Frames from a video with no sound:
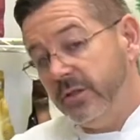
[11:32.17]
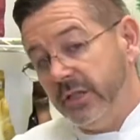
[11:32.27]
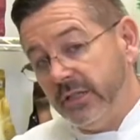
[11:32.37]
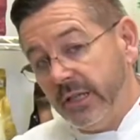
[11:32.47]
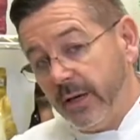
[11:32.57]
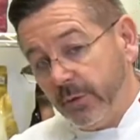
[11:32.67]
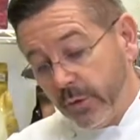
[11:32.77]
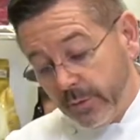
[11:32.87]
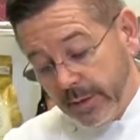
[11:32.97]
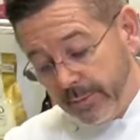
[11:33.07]
TTM, you
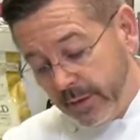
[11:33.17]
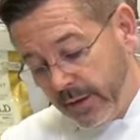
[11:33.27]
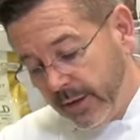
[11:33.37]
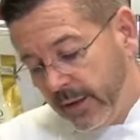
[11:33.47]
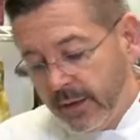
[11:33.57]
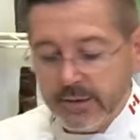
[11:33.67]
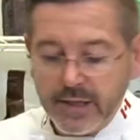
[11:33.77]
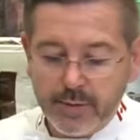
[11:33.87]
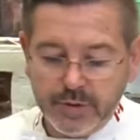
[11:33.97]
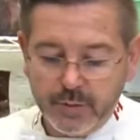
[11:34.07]
remember,
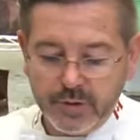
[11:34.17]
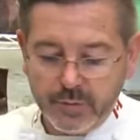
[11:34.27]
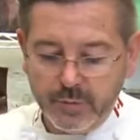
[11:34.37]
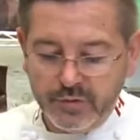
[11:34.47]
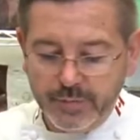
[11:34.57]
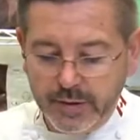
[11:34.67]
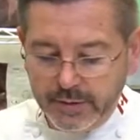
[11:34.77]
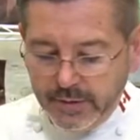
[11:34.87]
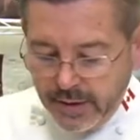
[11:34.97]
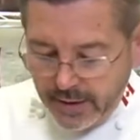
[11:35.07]
time, temperature,
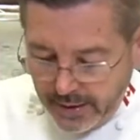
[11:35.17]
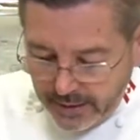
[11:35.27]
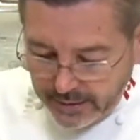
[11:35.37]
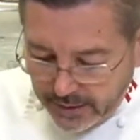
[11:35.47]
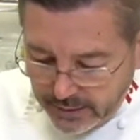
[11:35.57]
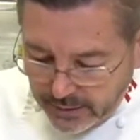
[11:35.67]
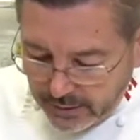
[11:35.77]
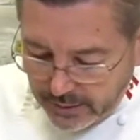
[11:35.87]
movement, and then